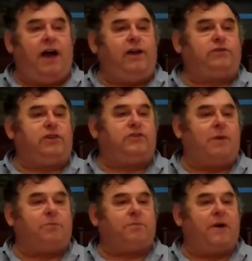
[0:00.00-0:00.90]
I used to
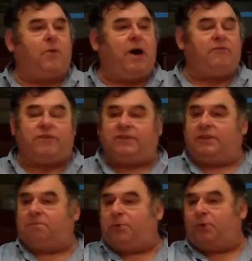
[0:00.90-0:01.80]
jump with my wife
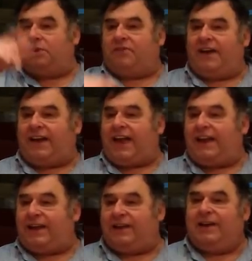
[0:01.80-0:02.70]
into the pool of Ein
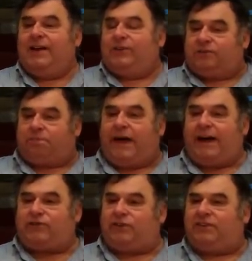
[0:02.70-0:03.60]
and
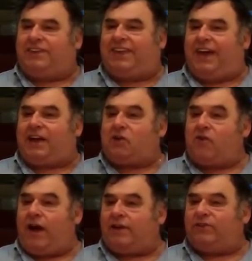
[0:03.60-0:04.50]
splash and kick
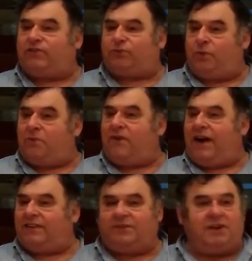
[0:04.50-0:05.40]
around and swim
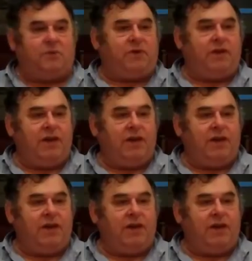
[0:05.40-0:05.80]
around.